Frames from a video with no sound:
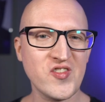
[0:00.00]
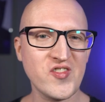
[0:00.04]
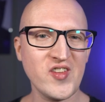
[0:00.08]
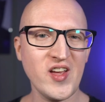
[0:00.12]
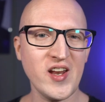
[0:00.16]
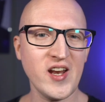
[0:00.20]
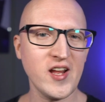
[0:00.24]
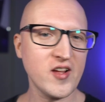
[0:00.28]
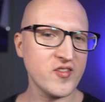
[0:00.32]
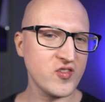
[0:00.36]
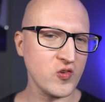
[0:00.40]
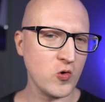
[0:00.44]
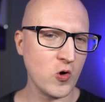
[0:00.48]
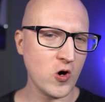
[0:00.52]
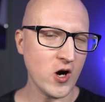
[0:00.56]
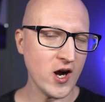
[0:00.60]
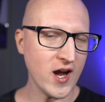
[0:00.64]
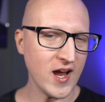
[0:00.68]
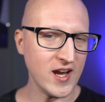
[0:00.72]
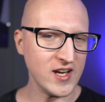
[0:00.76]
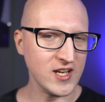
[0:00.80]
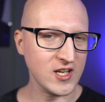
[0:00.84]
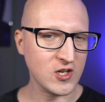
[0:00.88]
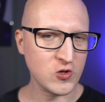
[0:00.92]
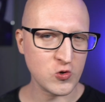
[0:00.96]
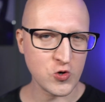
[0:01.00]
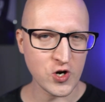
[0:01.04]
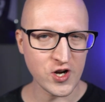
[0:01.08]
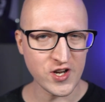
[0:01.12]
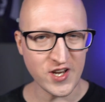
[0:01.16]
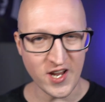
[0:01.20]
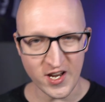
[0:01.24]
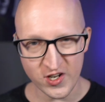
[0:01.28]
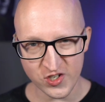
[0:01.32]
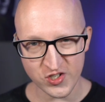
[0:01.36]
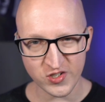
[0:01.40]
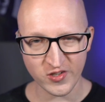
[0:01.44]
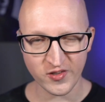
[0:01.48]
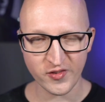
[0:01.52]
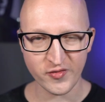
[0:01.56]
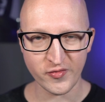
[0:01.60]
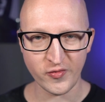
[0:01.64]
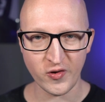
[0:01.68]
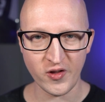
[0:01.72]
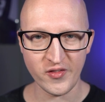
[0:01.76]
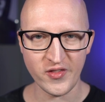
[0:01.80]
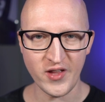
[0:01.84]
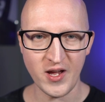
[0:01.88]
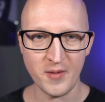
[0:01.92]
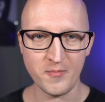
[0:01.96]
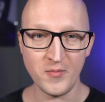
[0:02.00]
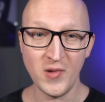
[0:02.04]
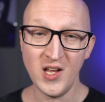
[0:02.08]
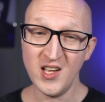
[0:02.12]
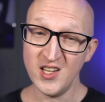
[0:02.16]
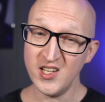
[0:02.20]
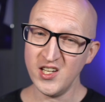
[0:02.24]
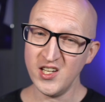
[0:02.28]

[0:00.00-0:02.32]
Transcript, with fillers: settings or any credentials for them.